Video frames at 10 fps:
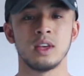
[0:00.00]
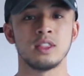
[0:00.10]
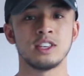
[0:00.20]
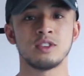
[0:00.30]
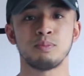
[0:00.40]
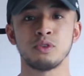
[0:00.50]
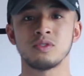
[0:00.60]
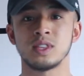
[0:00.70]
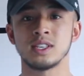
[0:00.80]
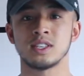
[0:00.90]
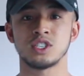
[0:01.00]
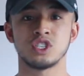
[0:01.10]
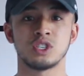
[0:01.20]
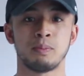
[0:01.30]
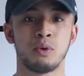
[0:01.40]
This improves things such
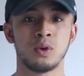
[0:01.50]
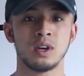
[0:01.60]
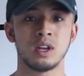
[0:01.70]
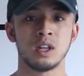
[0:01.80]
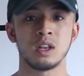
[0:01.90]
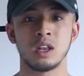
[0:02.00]
as support,